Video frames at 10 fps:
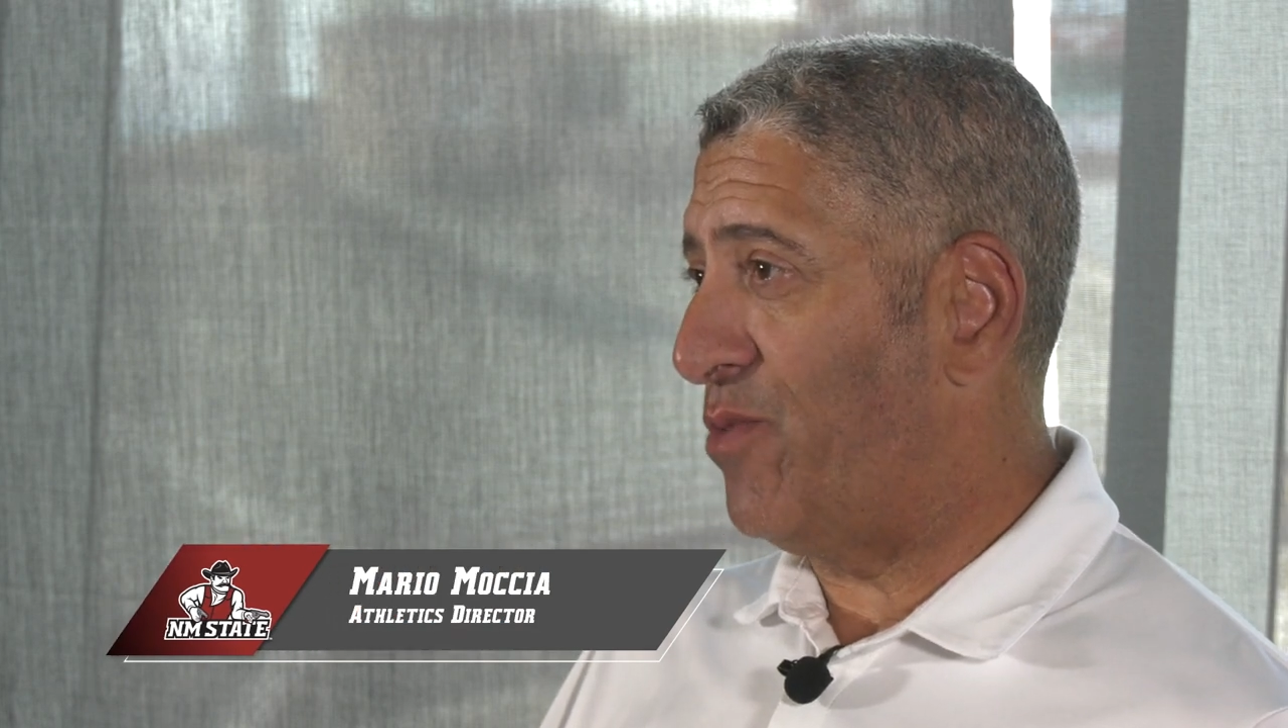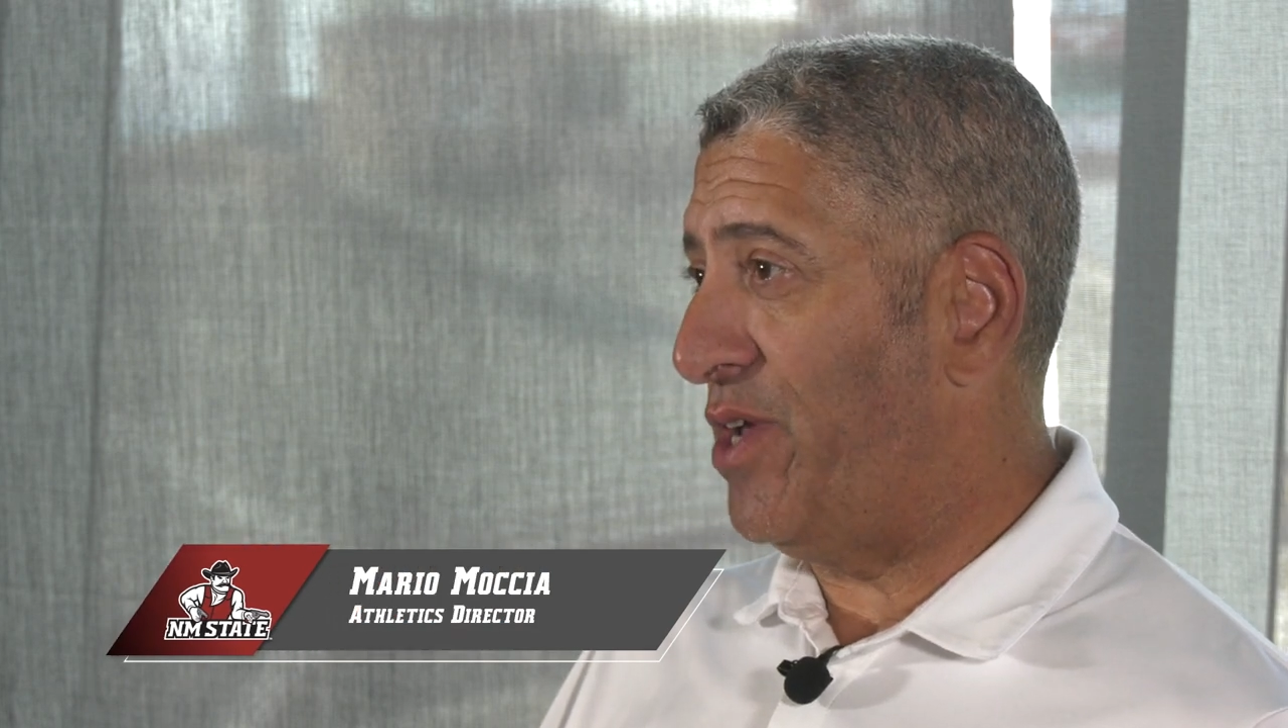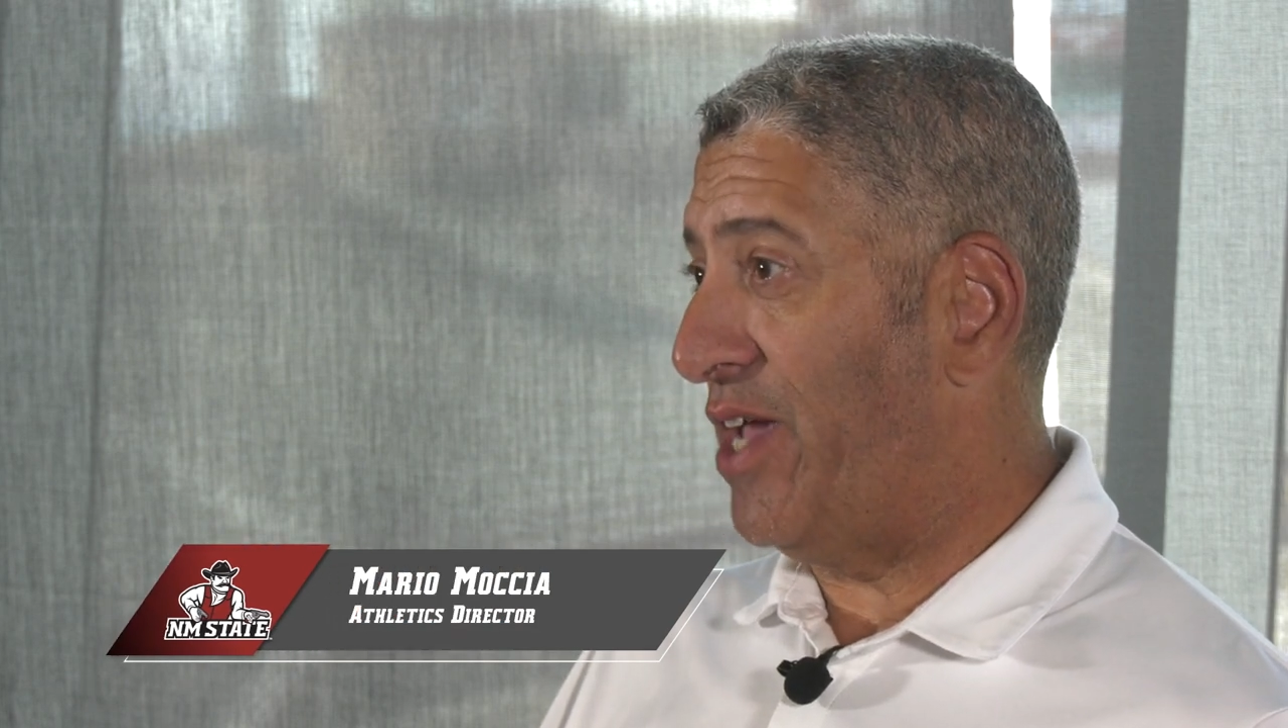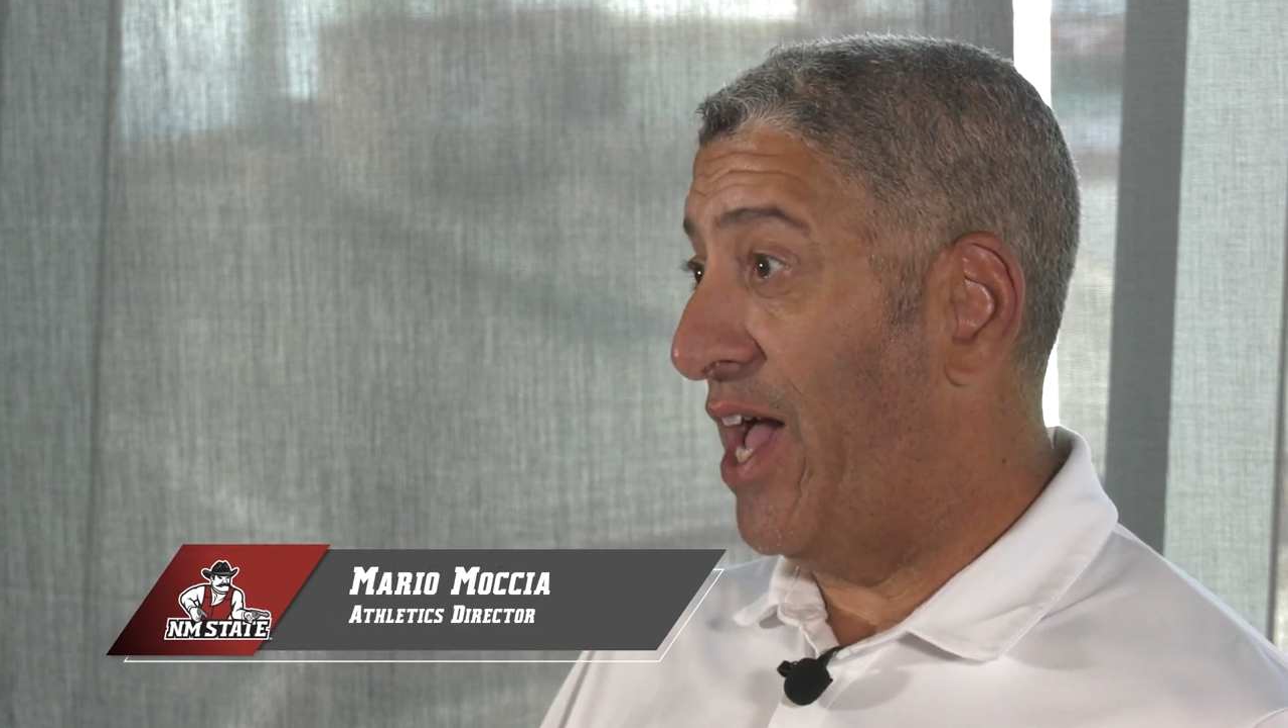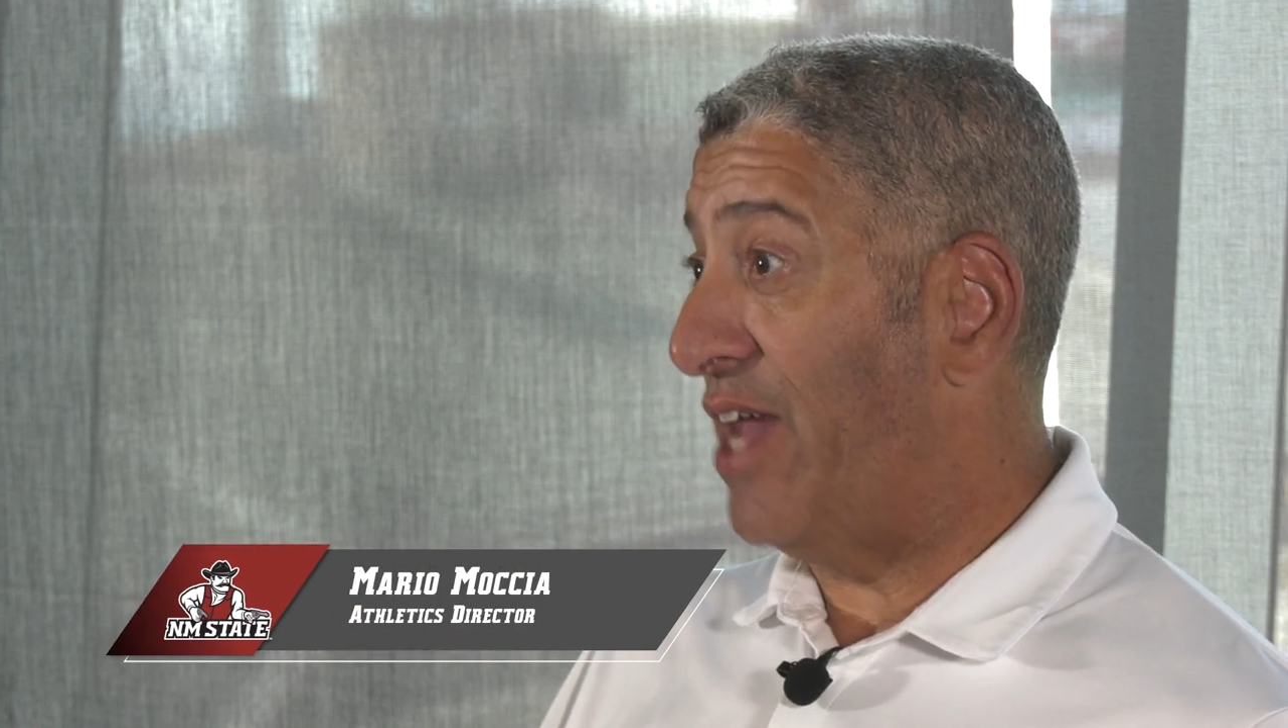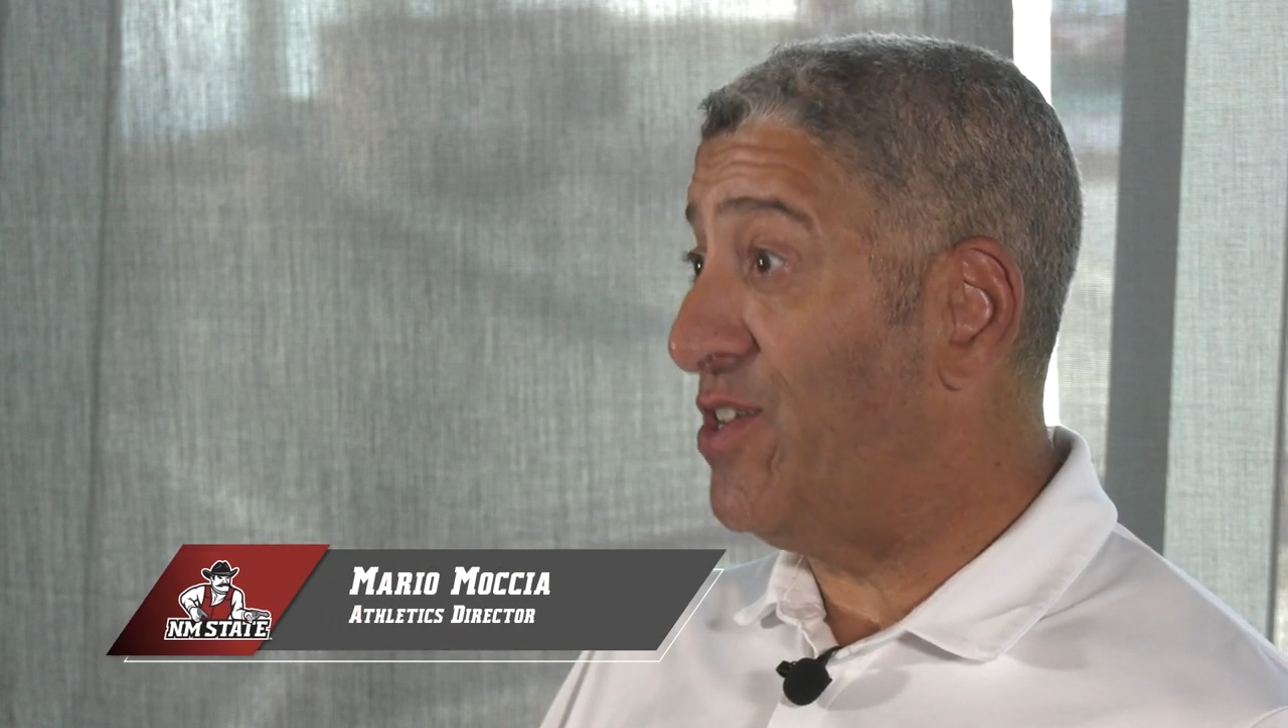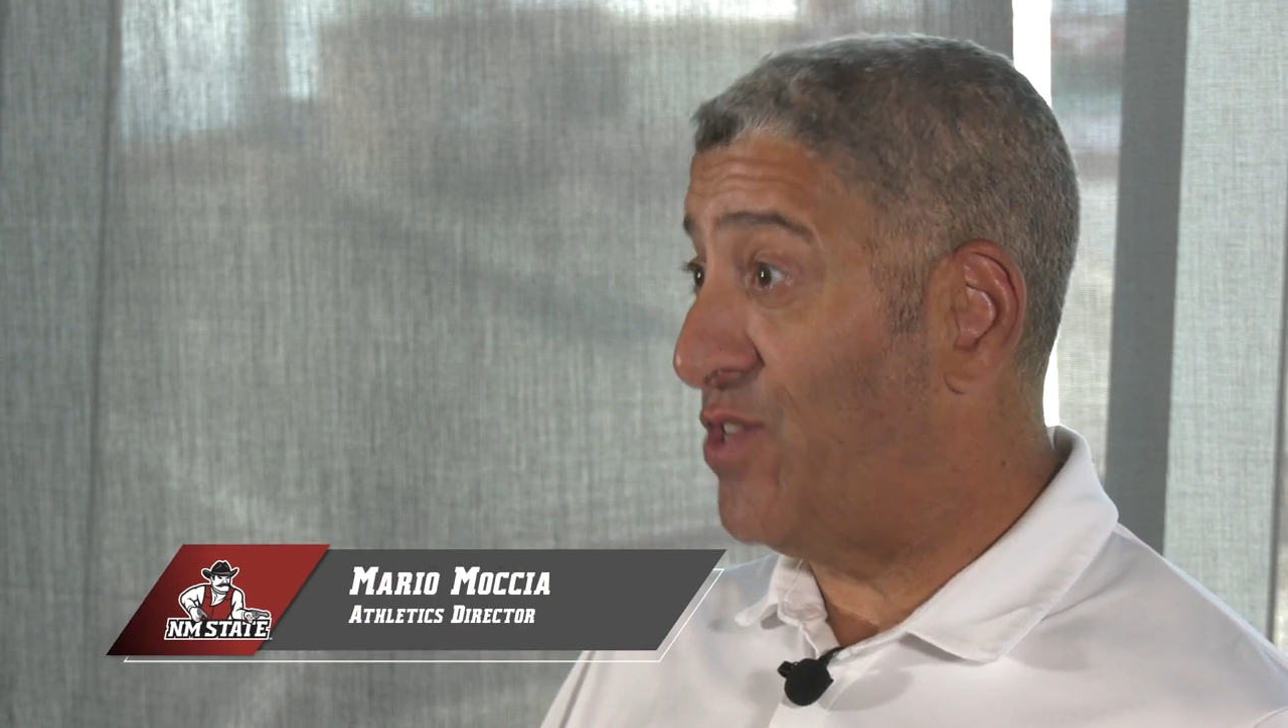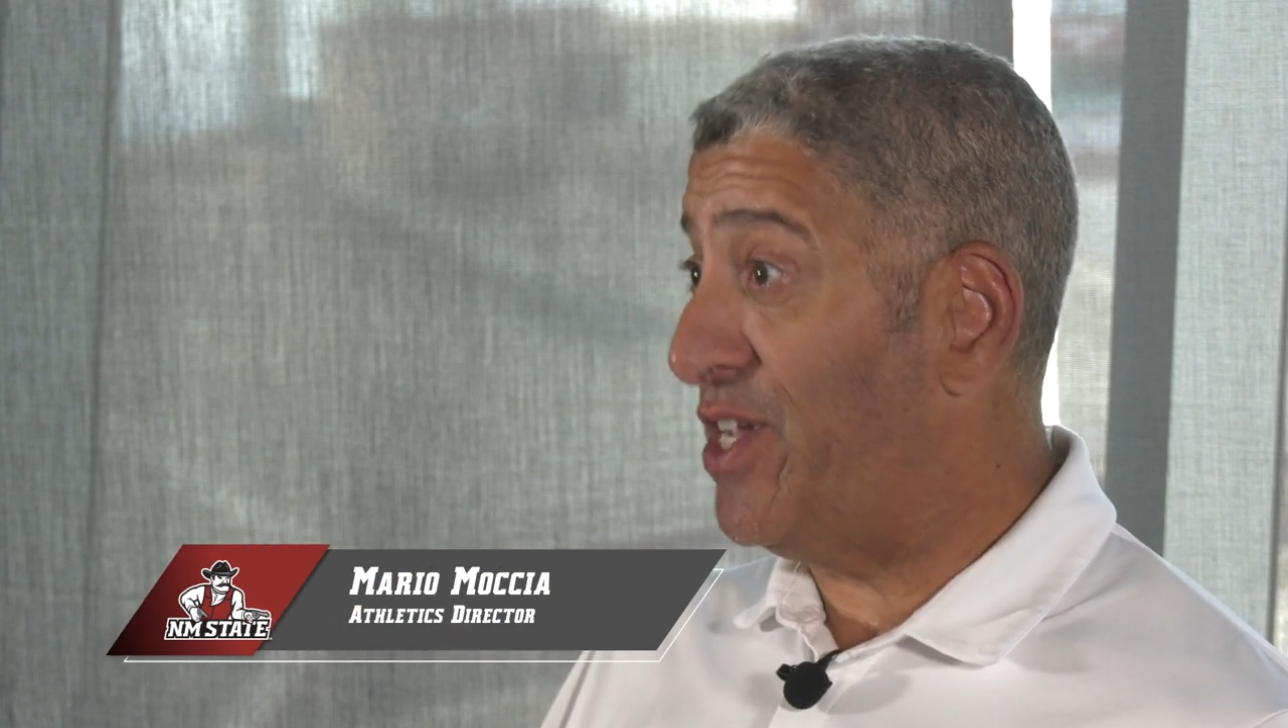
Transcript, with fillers: we had a